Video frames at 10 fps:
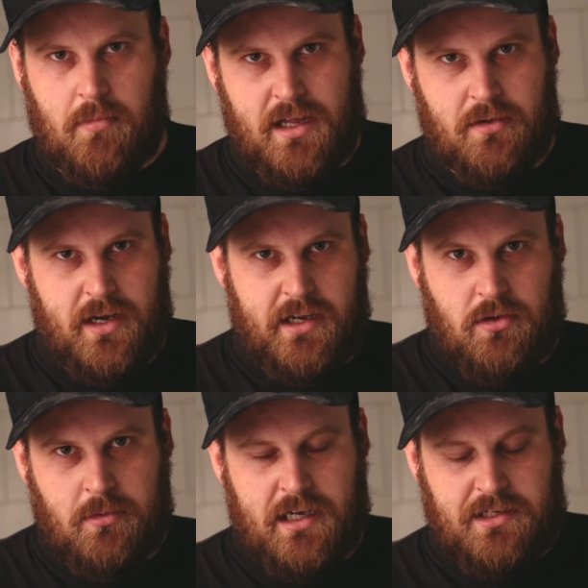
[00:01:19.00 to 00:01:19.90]
By the way,
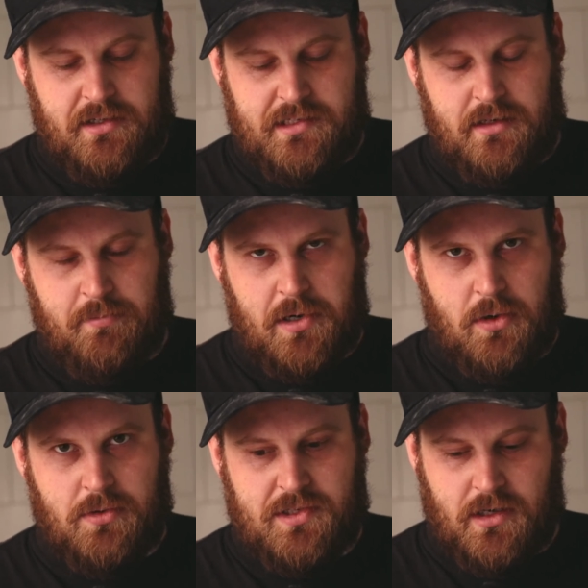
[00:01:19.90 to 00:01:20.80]
normally I do this in a
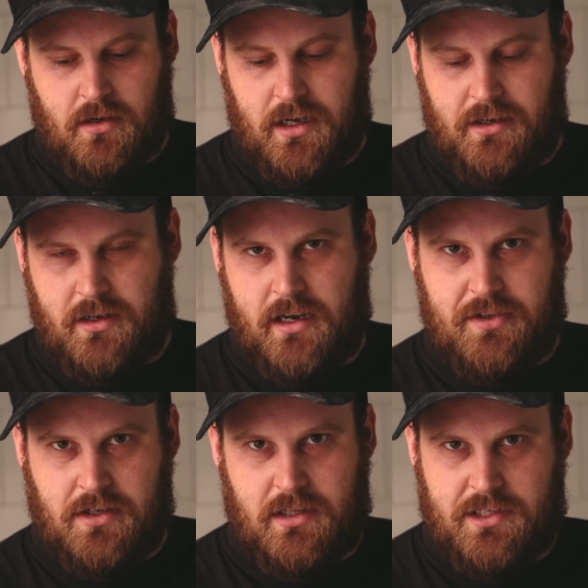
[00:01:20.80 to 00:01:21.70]
bowl, so like you don't have to
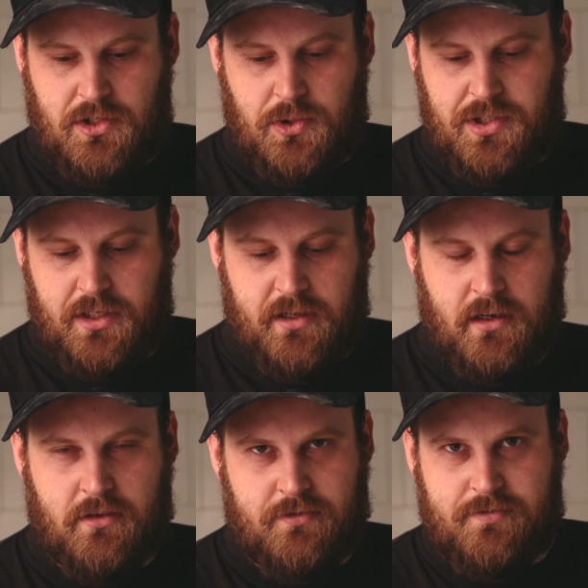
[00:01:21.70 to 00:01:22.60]
do this douchey thing
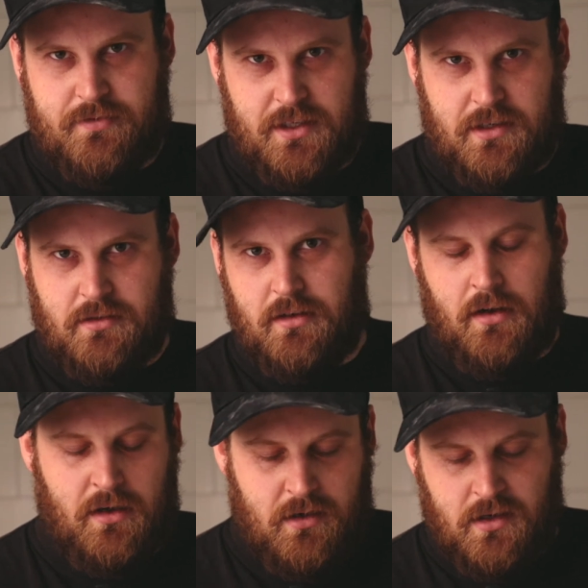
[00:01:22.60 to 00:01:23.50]
of, you know,
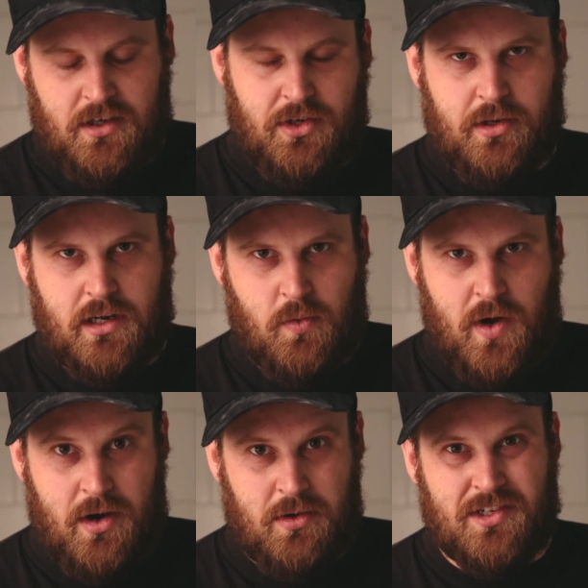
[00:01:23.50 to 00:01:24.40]
doing a
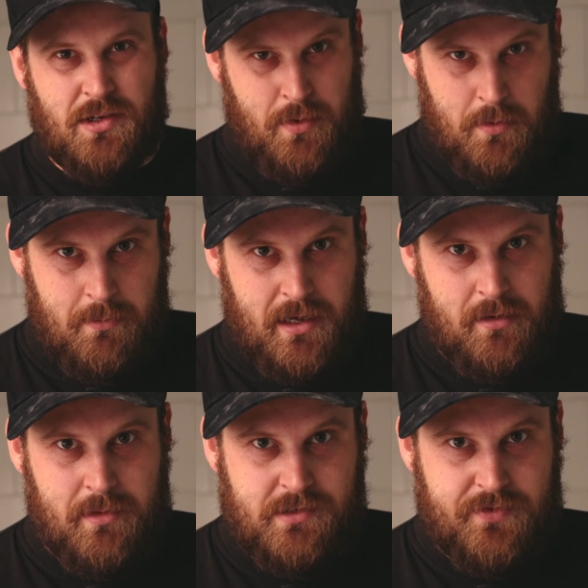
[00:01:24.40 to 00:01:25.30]
well, because you'll probably make a
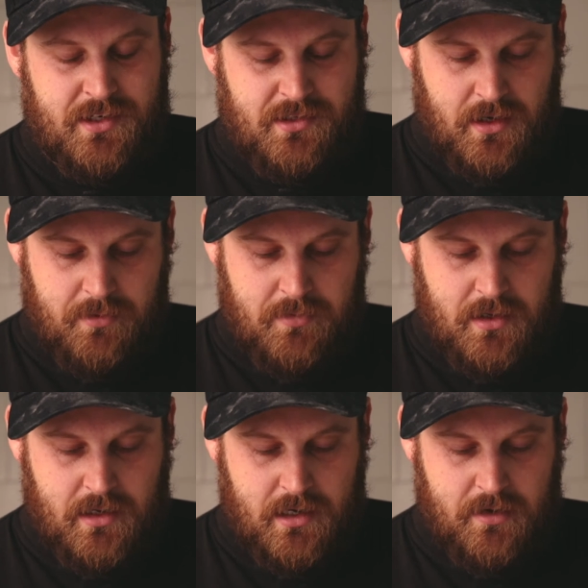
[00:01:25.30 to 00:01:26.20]
mess first time.
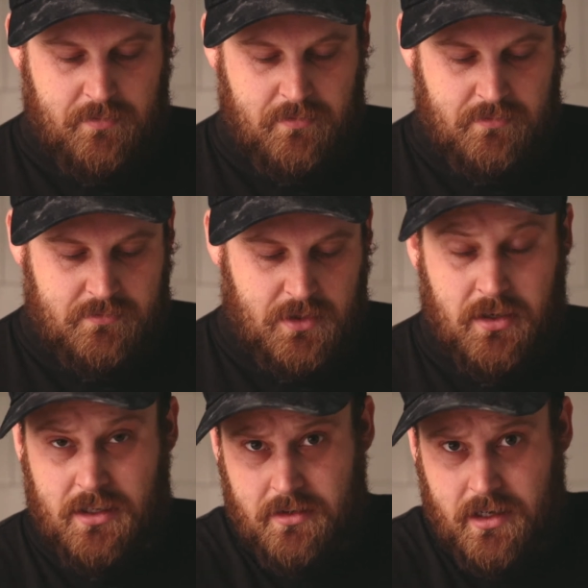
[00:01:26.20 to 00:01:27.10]
Although
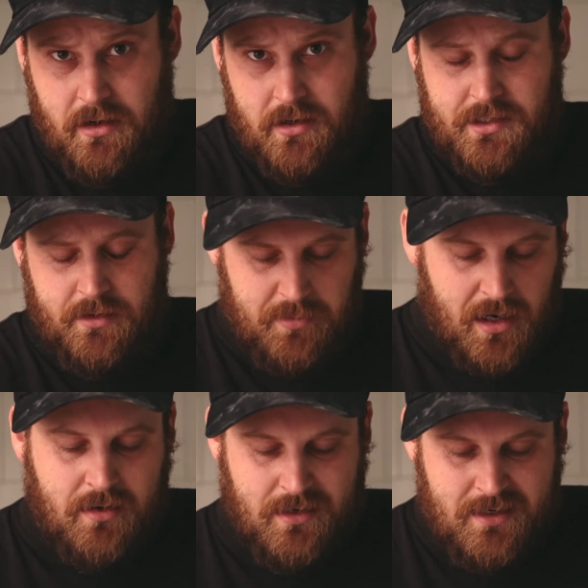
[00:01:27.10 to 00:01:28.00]
I do encourage it,
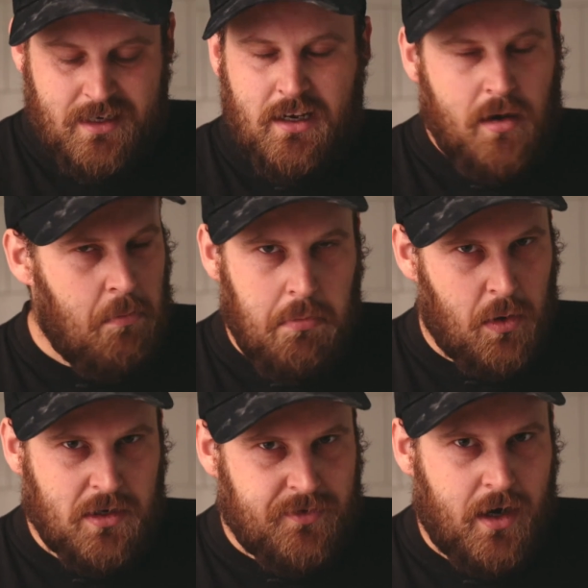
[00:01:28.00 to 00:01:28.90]
but bowl
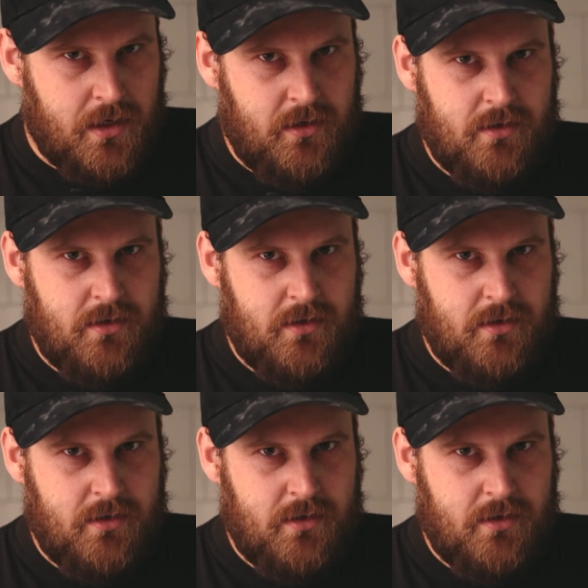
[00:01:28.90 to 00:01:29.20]
is fine.